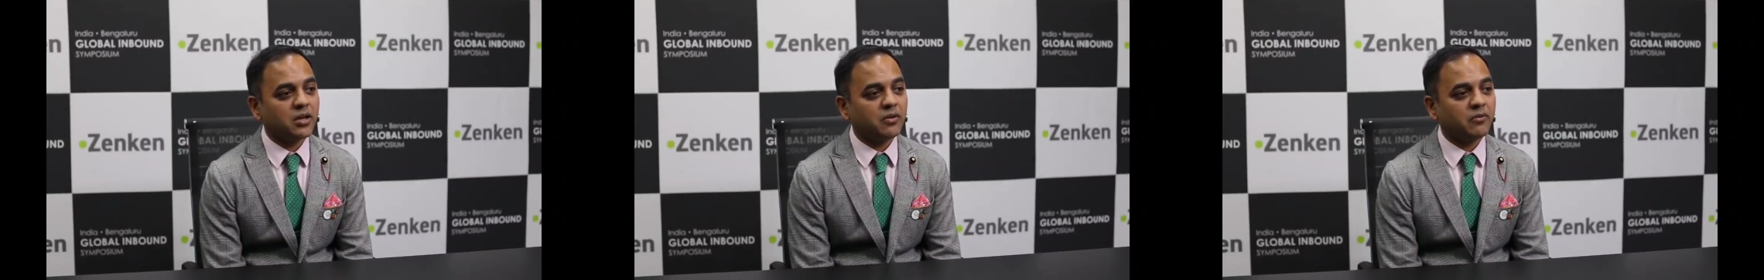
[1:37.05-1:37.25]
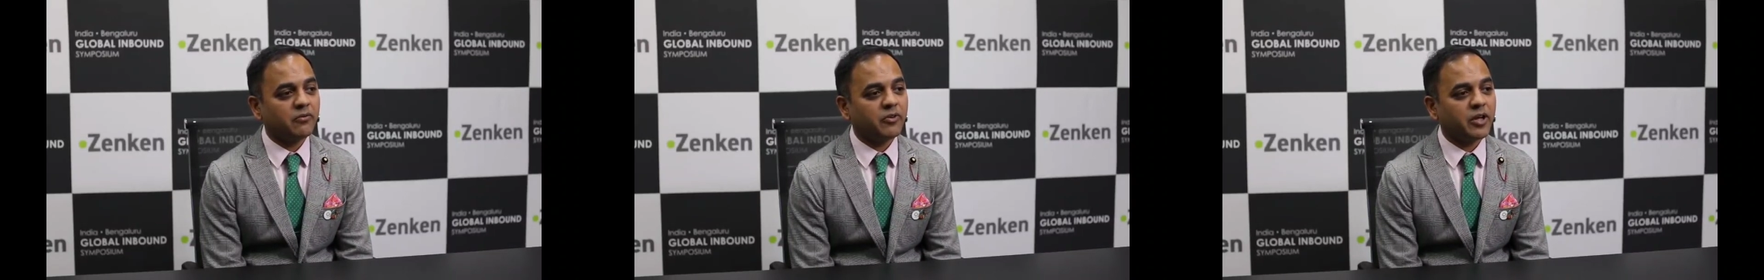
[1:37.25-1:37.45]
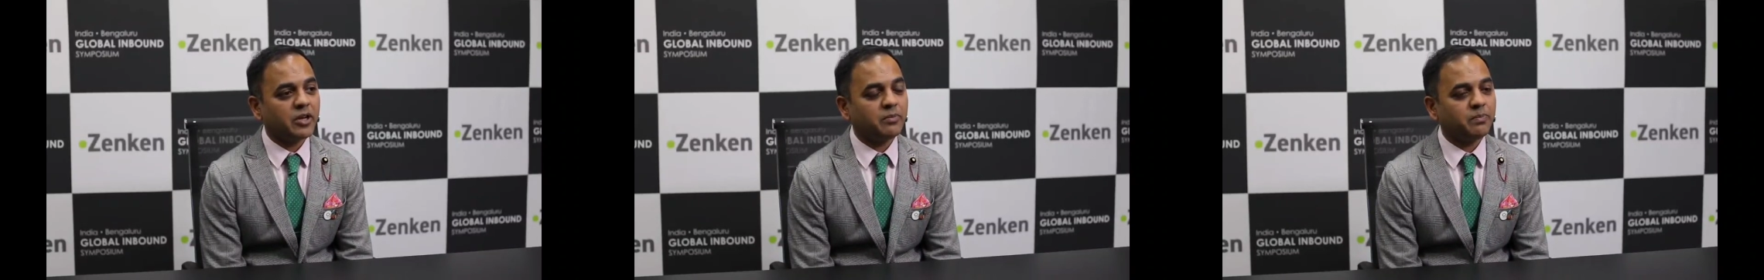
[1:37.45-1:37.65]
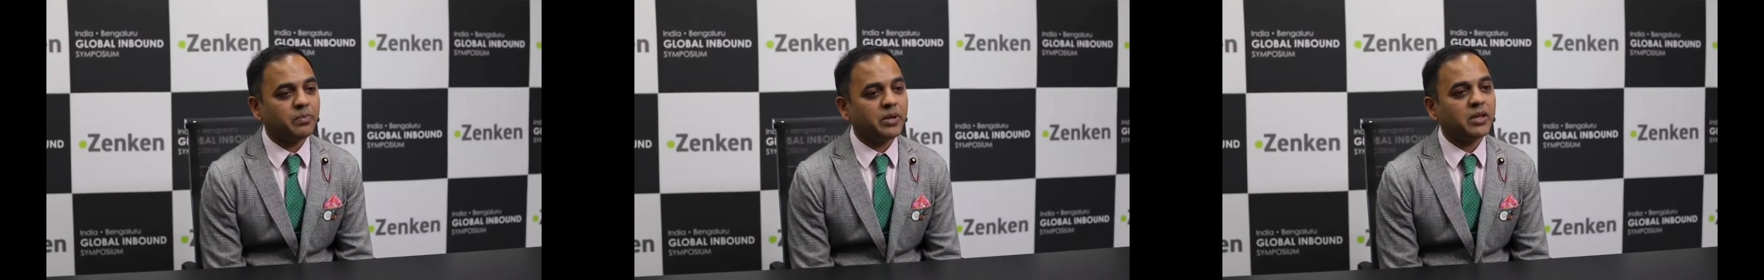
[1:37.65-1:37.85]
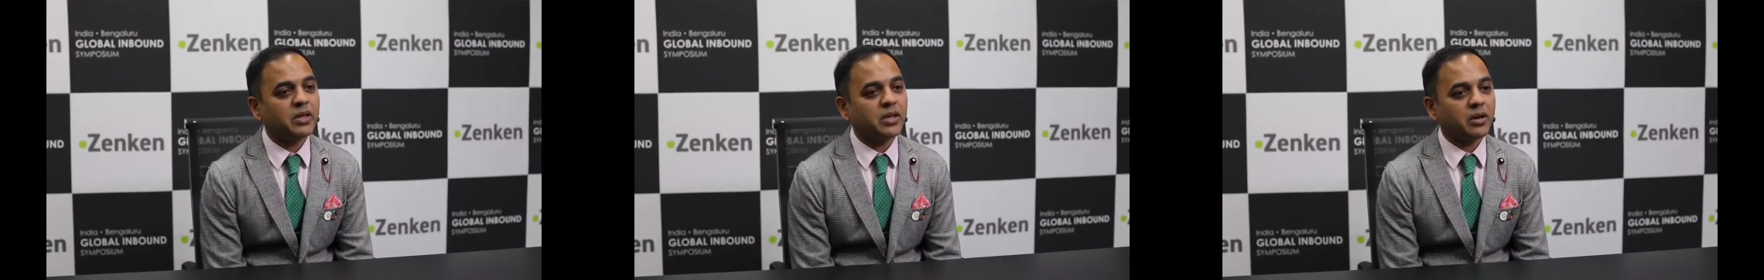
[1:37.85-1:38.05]
very
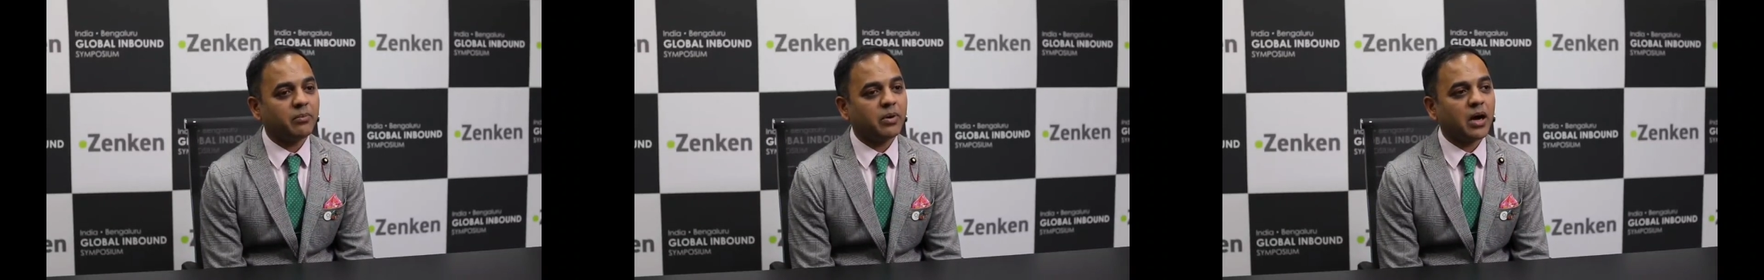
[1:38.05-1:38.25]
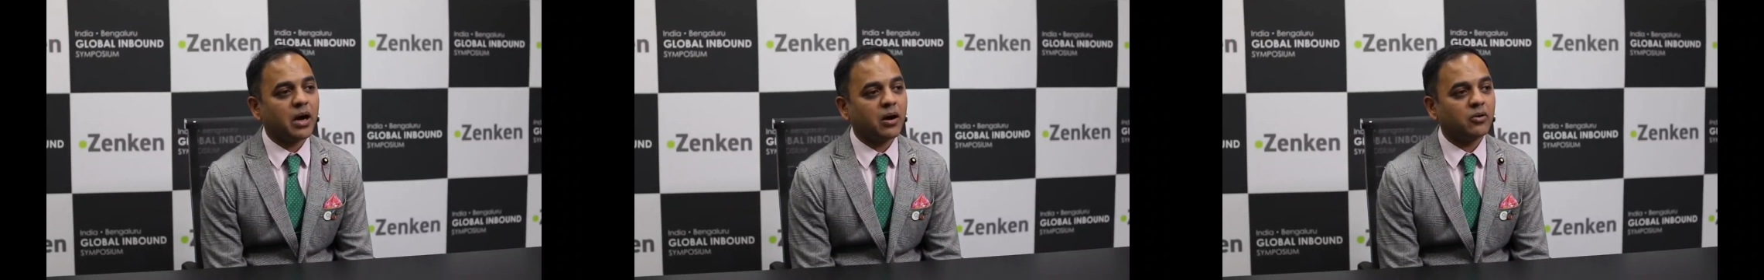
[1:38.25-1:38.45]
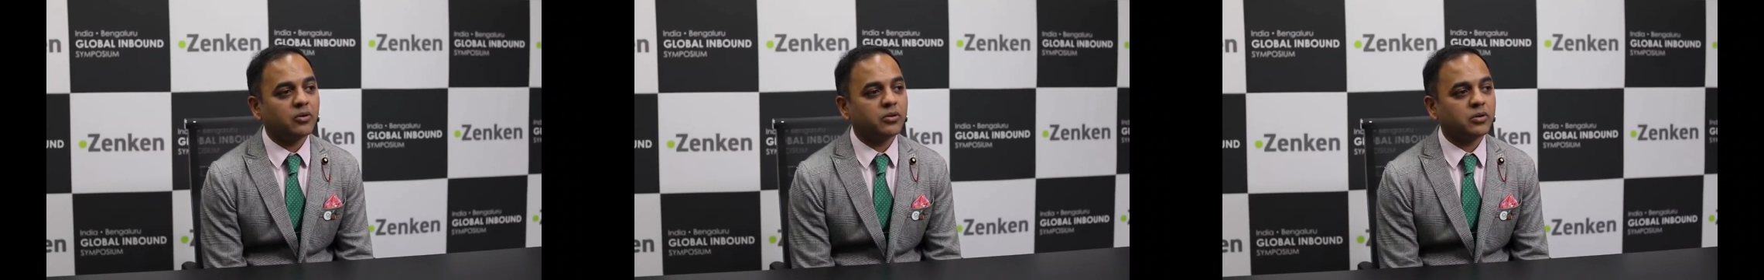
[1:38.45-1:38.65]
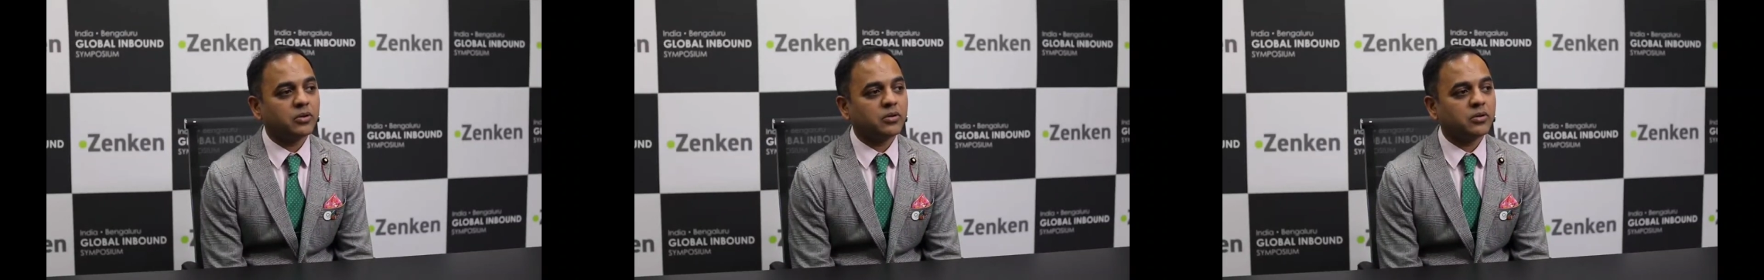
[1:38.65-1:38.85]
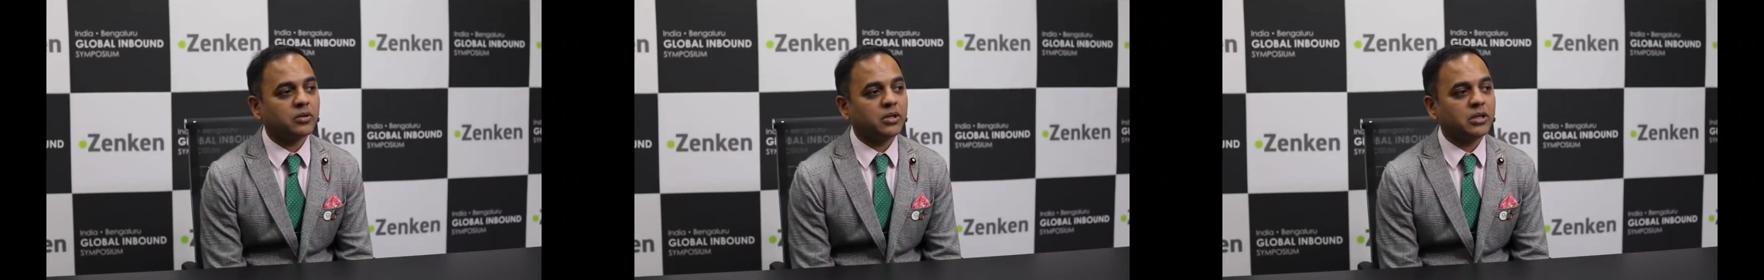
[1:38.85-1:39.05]
picky about
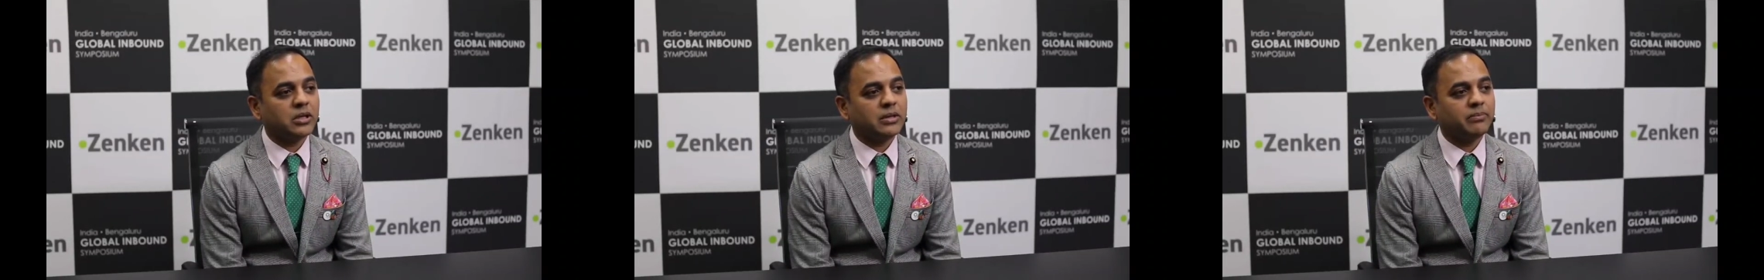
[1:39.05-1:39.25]
the